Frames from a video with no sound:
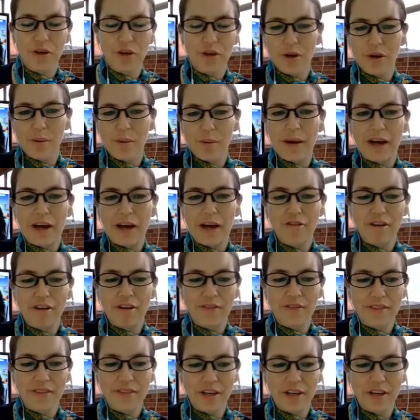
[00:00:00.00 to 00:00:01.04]
a
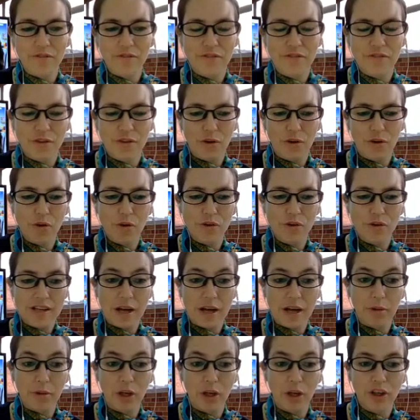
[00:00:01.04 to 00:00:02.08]
background then of the course that
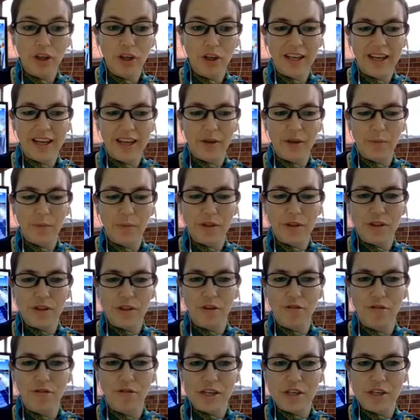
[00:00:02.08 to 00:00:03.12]
I've been looking at with the
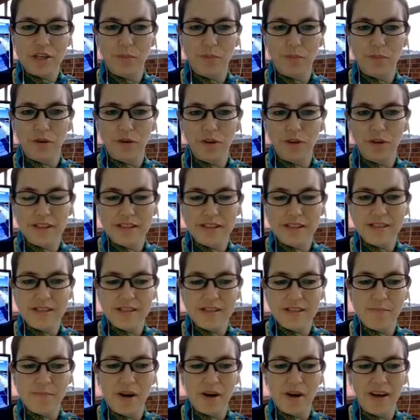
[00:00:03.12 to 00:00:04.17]
Gradebook, this
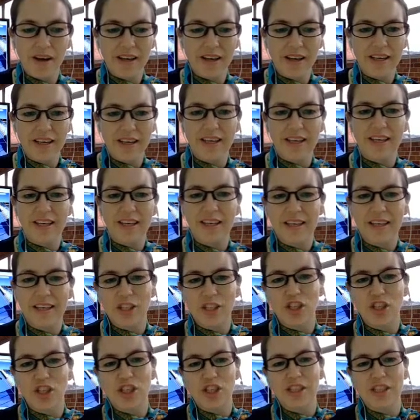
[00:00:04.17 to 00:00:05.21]
is my
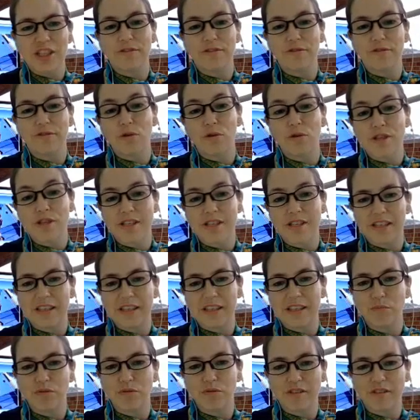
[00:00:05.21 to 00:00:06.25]

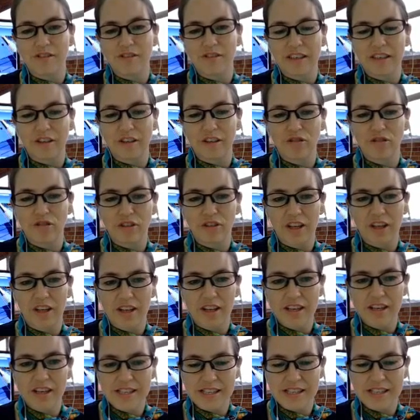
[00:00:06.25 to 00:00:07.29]
ENG4C British Literature
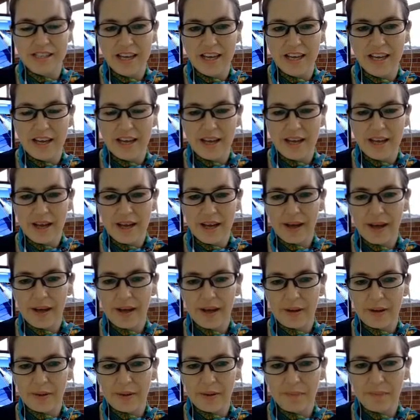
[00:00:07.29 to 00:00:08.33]
class.
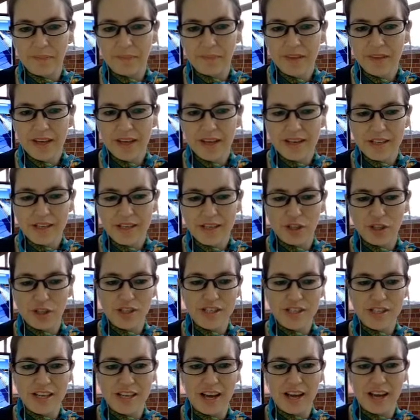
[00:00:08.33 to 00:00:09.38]
And as you
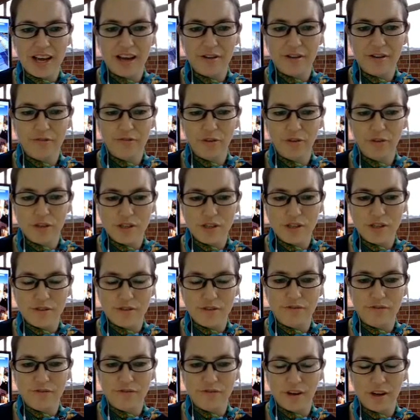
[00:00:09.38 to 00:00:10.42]
can see, I have lots
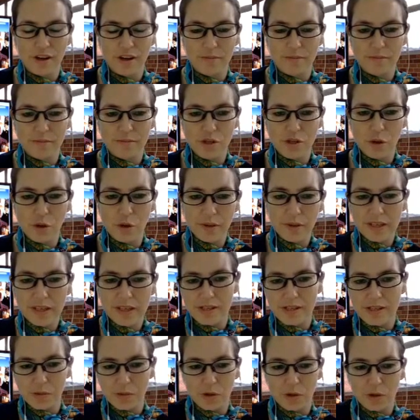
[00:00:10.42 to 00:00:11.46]
of
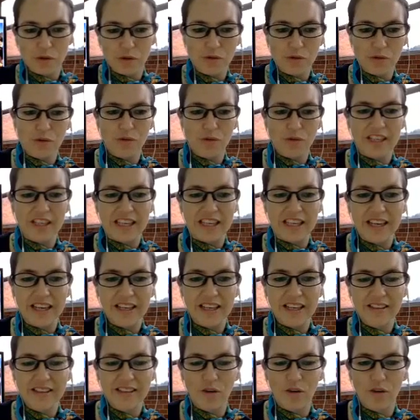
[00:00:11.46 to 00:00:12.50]
topics as we go through the
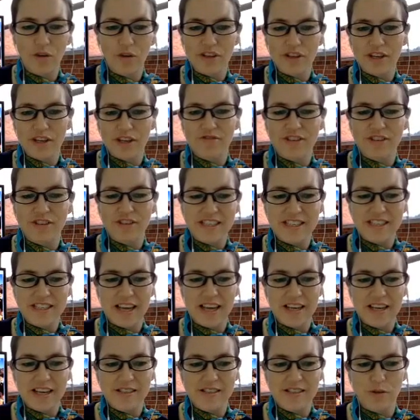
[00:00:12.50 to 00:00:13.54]
year, all the different
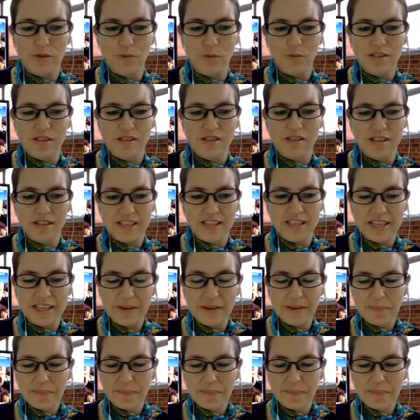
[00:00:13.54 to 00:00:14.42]
texts that we study.